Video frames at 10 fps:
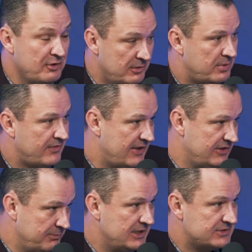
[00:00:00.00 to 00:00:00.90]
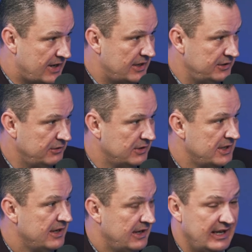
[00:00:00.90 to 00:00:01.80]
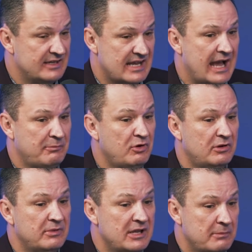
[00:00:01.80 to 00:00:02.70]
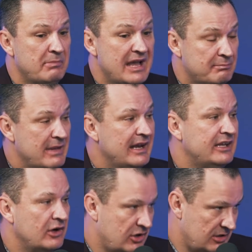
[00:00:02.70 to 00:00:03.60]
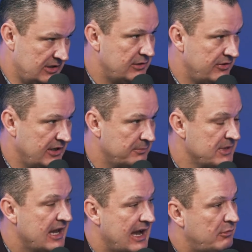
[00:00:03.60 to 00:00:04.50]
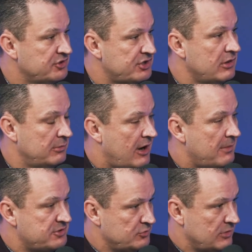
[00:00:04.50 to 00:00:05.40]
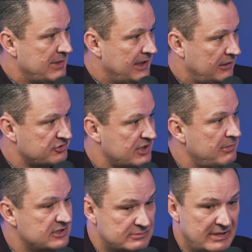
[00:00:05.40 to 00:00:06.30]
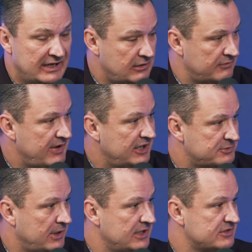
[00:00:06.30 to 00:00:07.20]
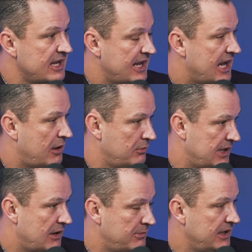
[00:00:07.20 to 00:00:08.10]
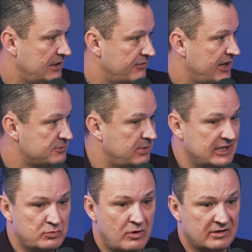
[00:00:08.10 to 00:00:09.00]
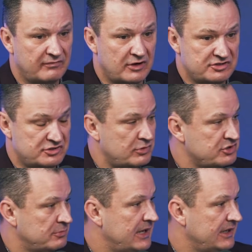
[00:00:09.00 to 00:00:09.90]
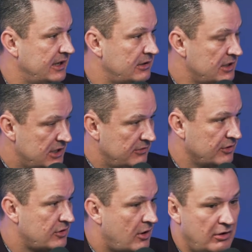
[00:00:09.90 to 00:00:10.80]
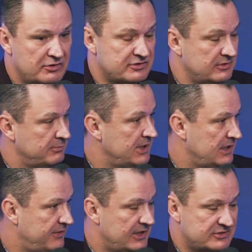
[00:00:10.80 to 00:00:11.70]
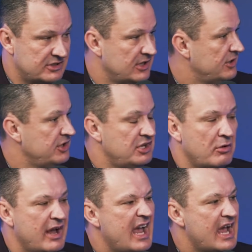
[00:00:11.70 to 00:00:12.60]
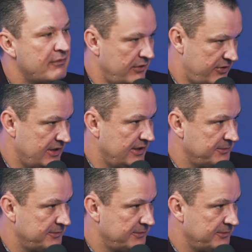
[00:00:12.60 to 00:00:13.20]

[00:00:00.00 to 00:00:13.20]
going to provide the immense value is I'm going to make Medicare clear to them. I'm going to show them the options with Medicare supplements, Medicare Advantage plans, how Medicare Advantage plans work versus original Medicare, the cost, the benefits, everything.